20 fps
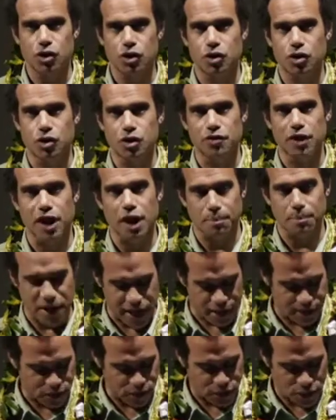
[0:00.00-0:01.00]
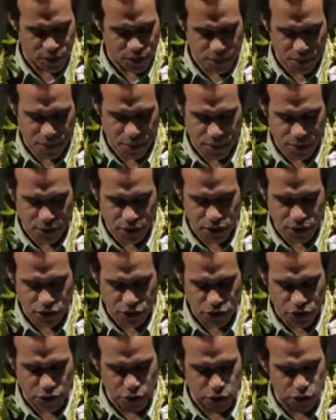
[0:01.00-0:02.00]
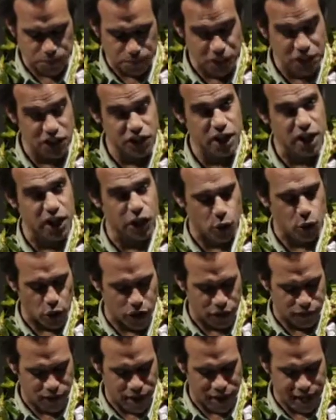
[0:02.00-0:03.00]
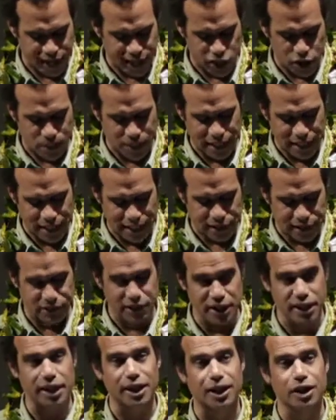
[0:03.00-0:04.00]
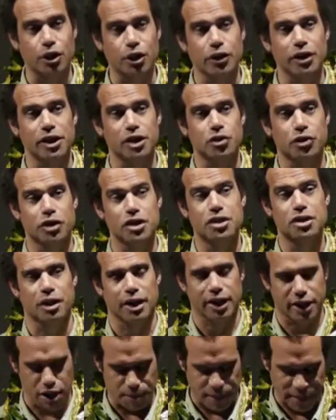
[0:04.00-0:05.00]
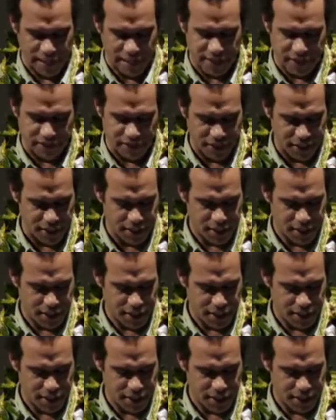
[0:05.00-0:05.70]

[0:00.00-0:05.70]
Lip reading: to develop and to measure and quantify economic activity, including traditional economic activity,